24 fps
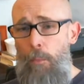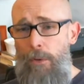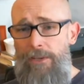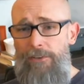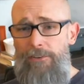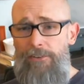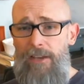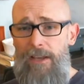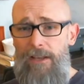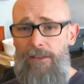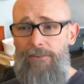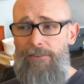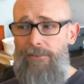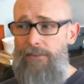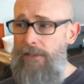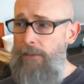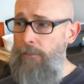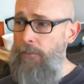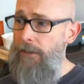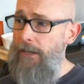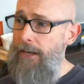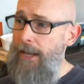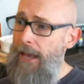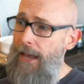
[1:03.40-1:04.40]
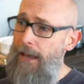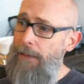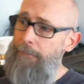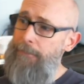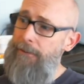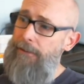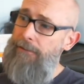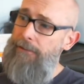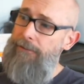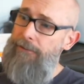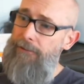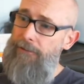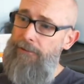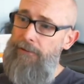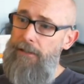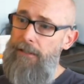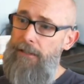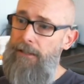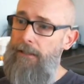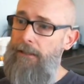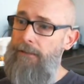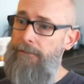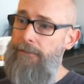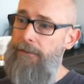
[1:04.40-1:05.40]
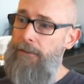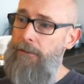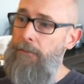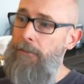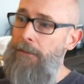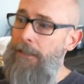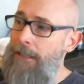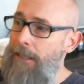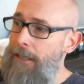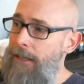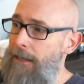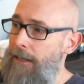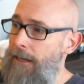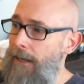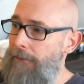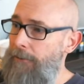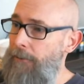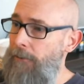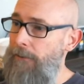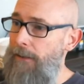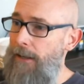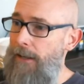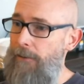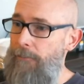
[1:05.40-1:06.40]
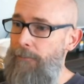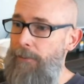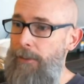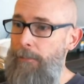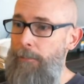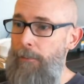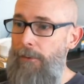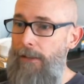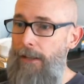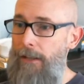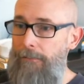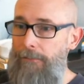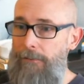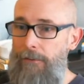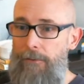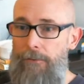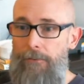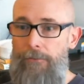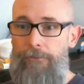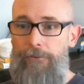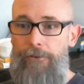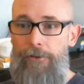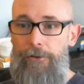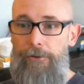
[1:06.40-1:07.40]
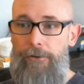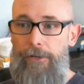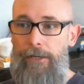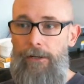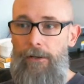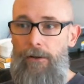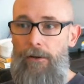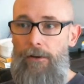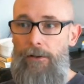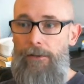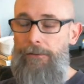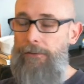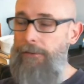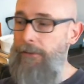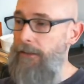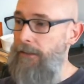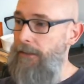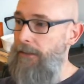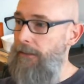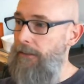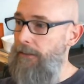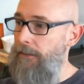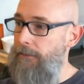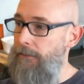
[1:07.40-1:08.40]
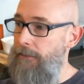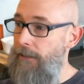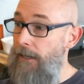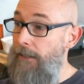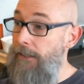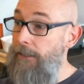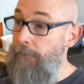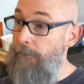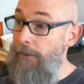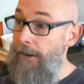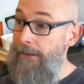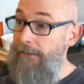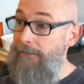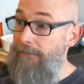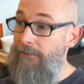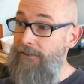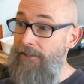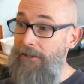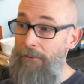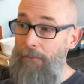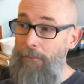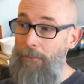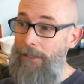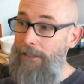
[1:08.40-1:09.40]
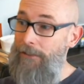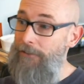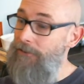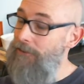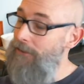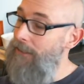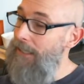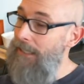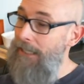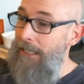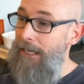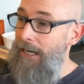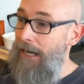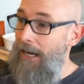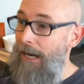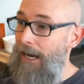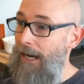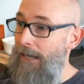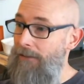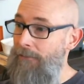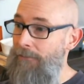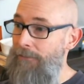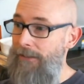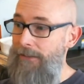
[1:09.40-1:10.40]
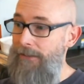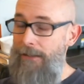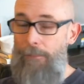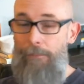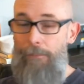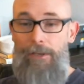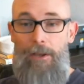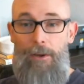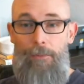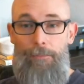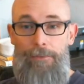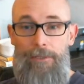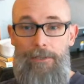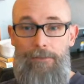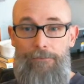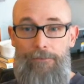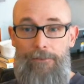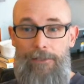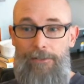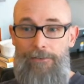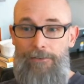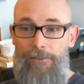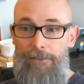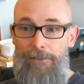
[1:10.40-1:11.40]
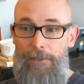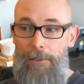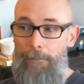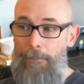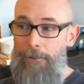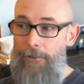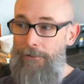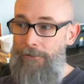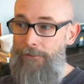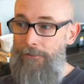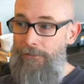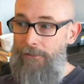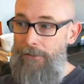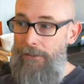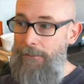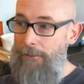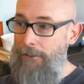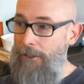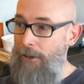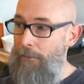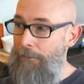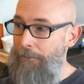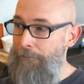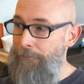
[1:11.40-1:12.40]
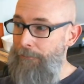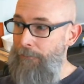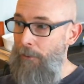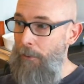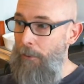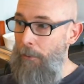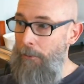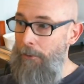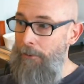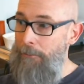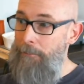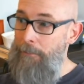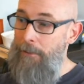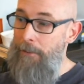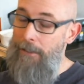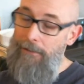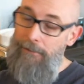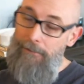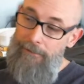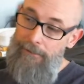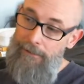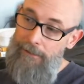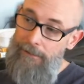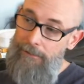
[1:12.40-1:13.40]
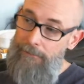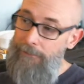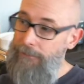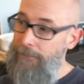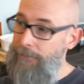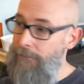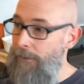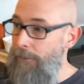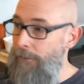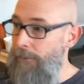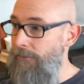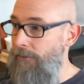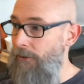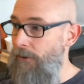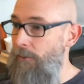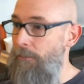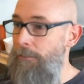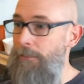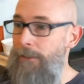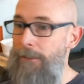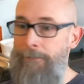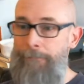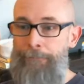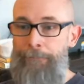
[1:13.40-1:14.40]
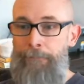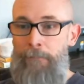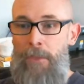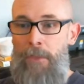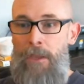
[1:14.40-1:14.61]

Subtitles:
we shall see what happens. I know a lot of people out there are cheering on cutting rates, which I don't think that would help the inflation numbers going forward. But, there's always hope.